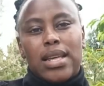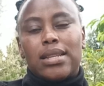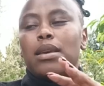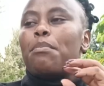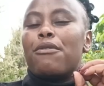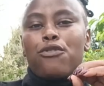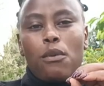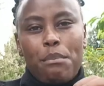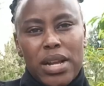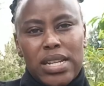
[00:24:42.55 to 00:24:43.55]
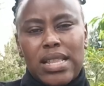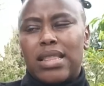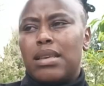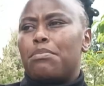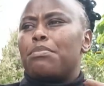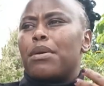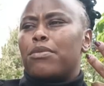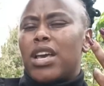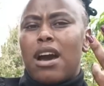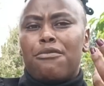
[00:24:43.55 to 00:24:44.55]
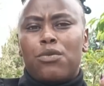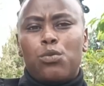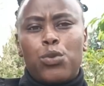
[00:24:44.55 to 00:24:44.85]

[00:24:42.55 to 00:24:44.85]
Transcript: that they perform better, that they have